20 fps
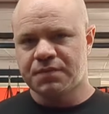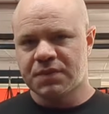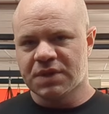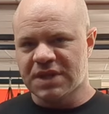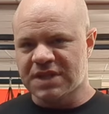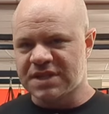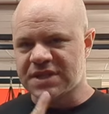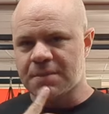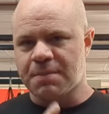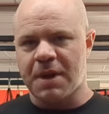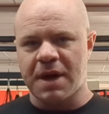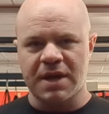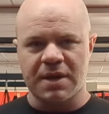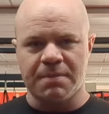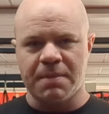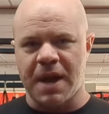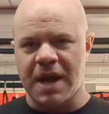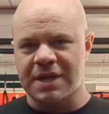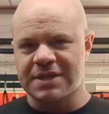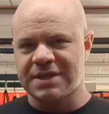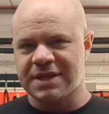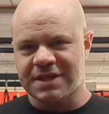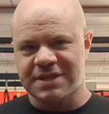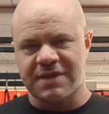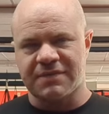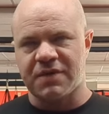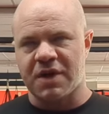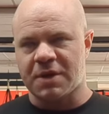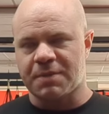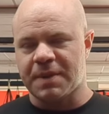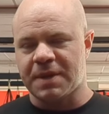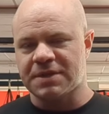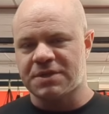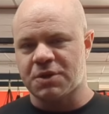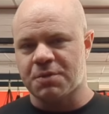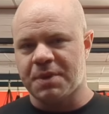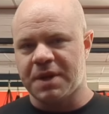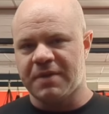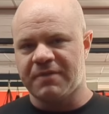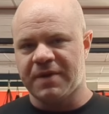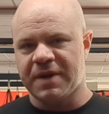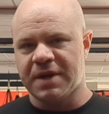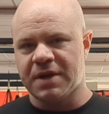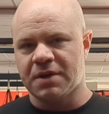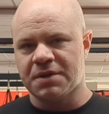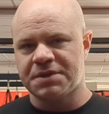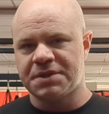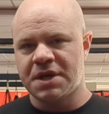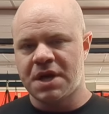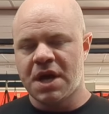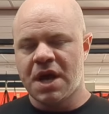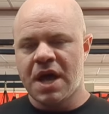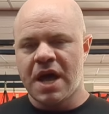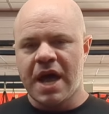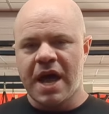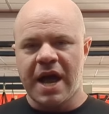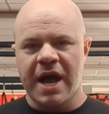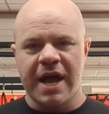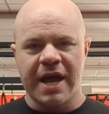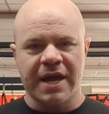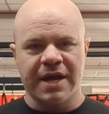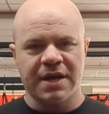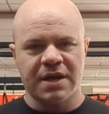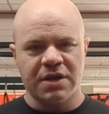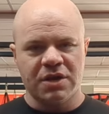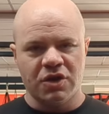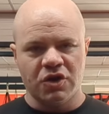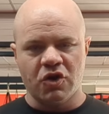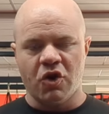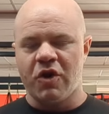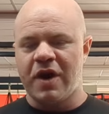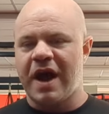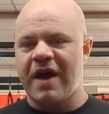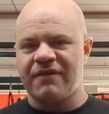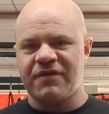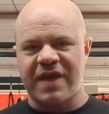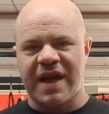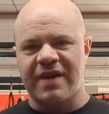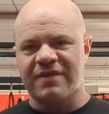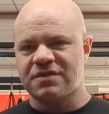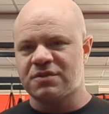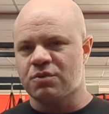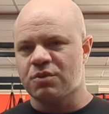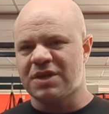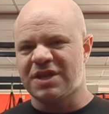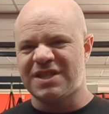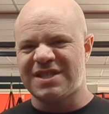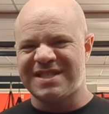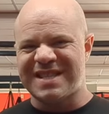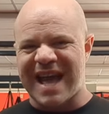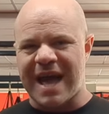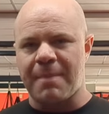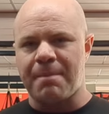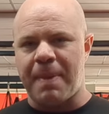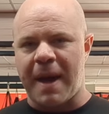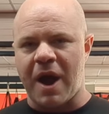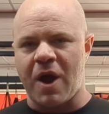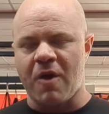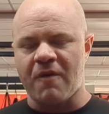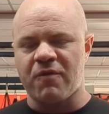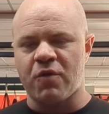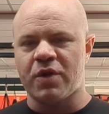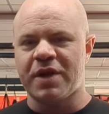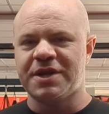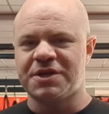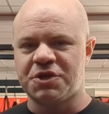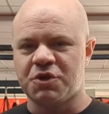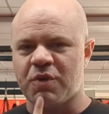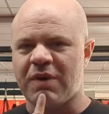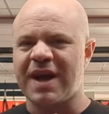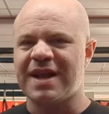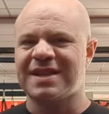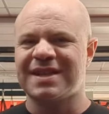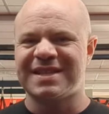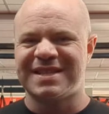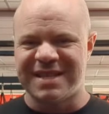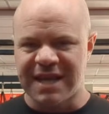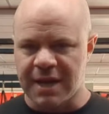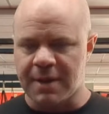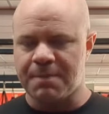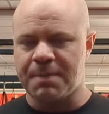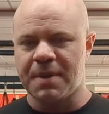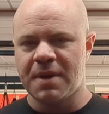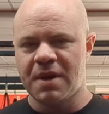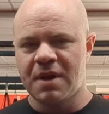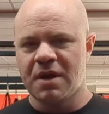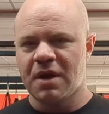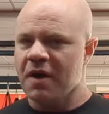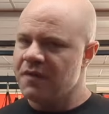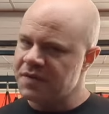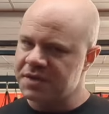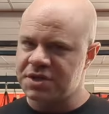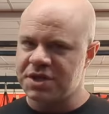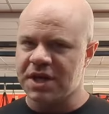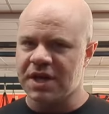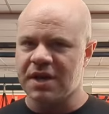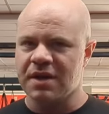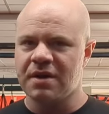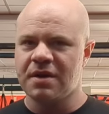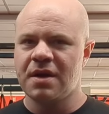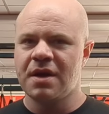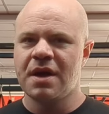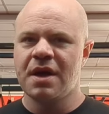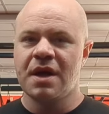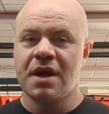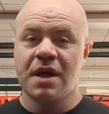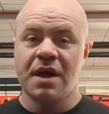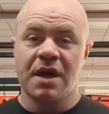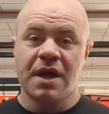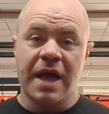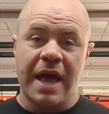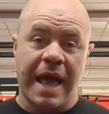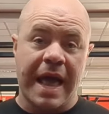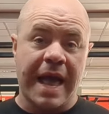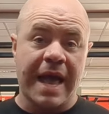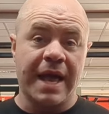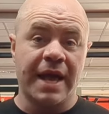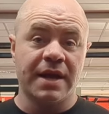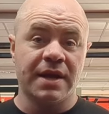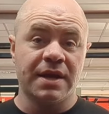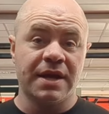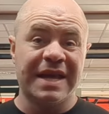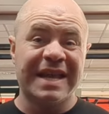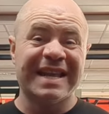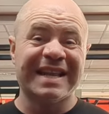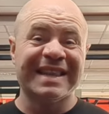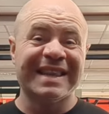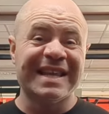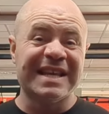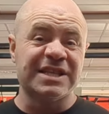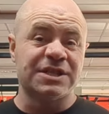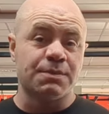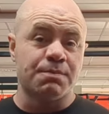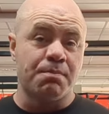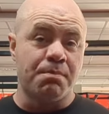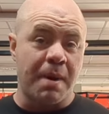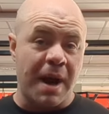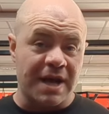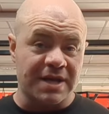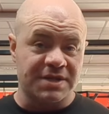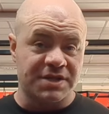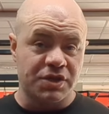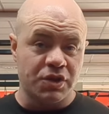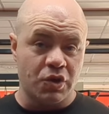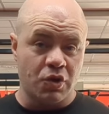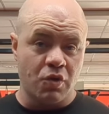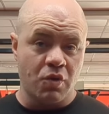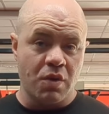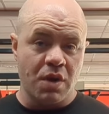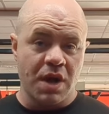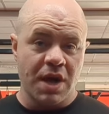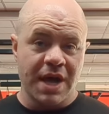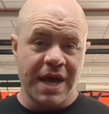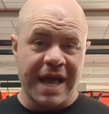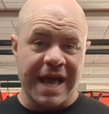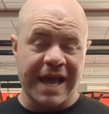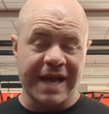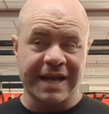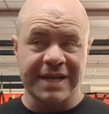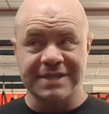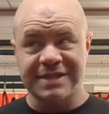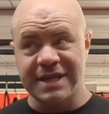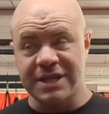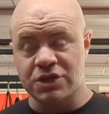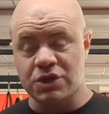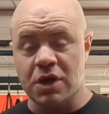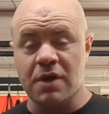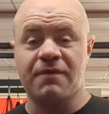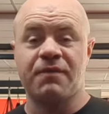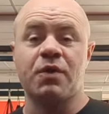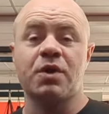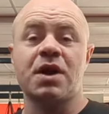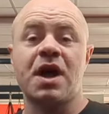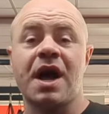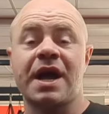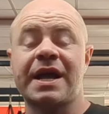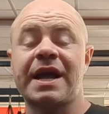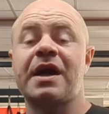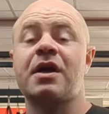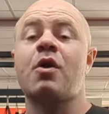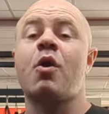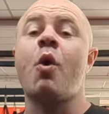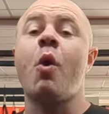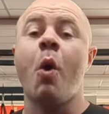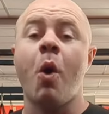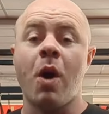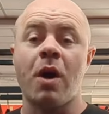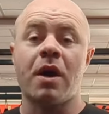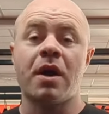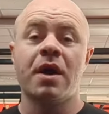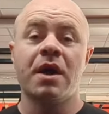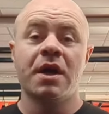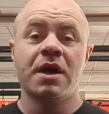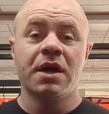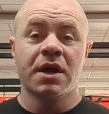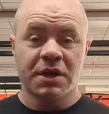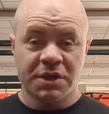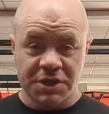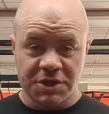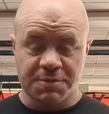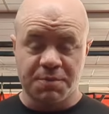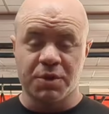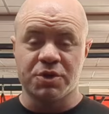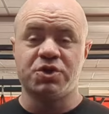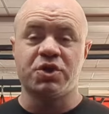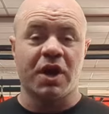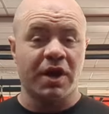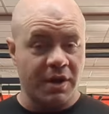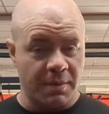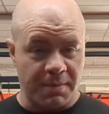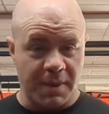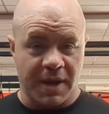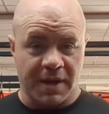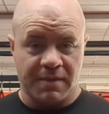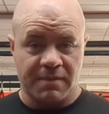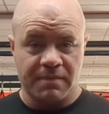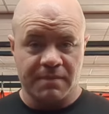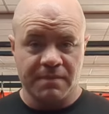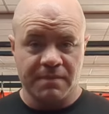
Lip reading: This is the button in boxing, as I've talked about in so many videos. And you don't have to have someone that's that powerful hit you right on the tip of the chin. And it at least buzz you and can set you up for a knockout or just put you on your butt.